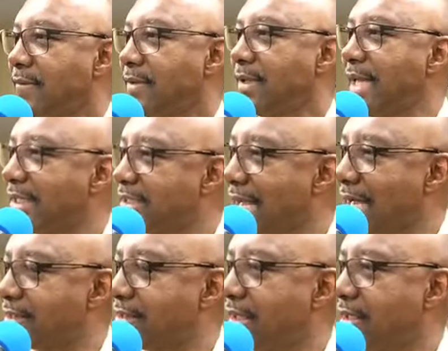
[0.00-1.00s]
Next
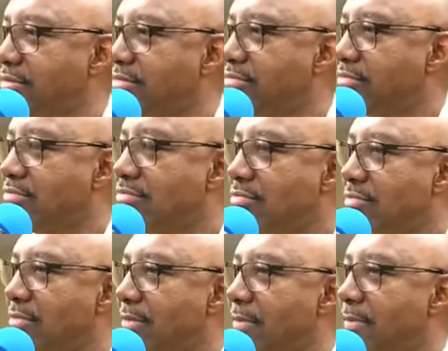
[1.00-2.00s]
guy said,
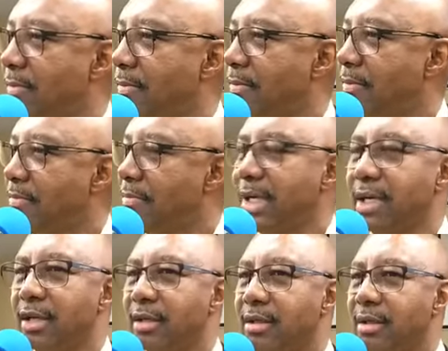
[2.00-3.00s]

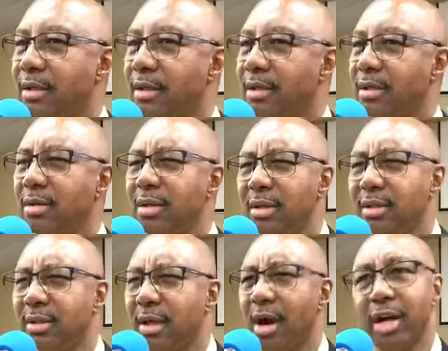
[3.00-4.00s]
Man, you
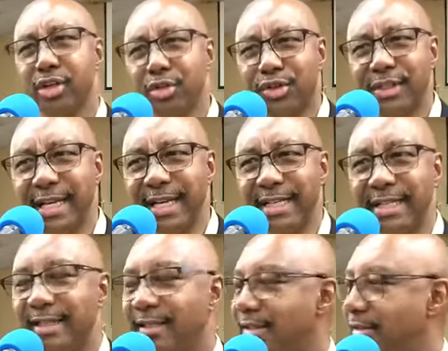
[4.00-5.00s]
look, are you
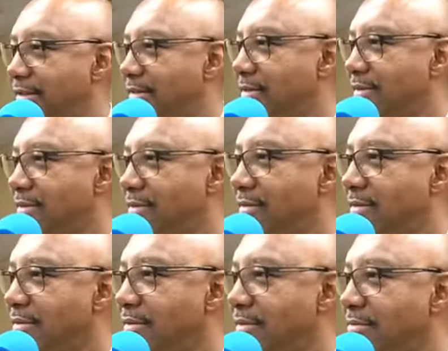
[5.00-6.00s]
sick?
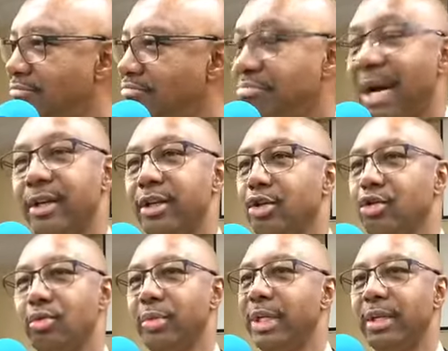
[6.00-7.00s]
By
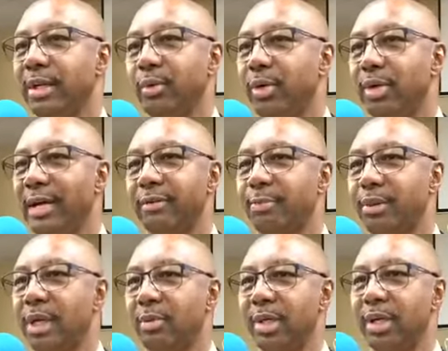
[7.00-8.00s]
noon, we, we don't have to
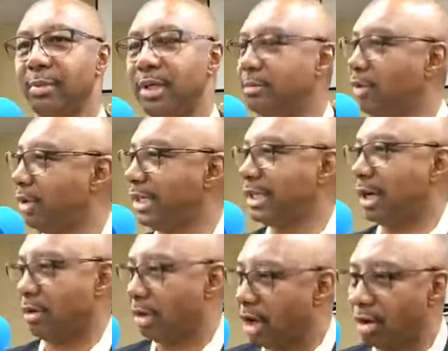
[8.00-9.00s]
put up with him anymore. He
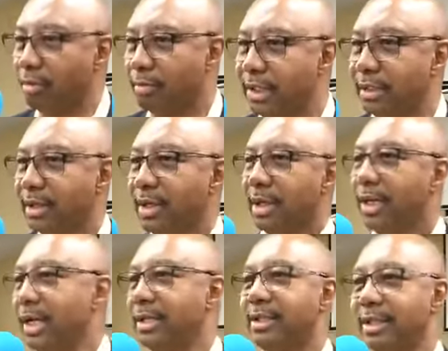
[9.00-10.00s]
gone home. He,
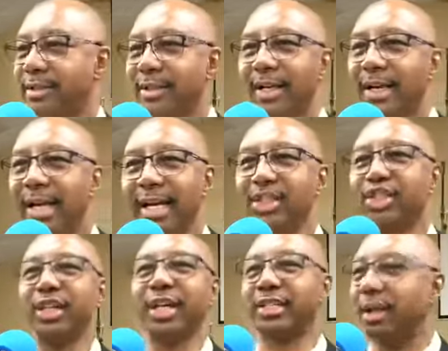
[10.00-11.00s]
he just, he
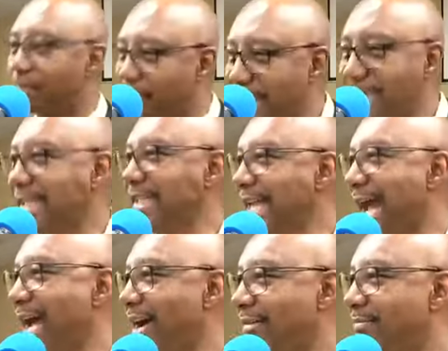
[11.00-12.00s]
shut completely down.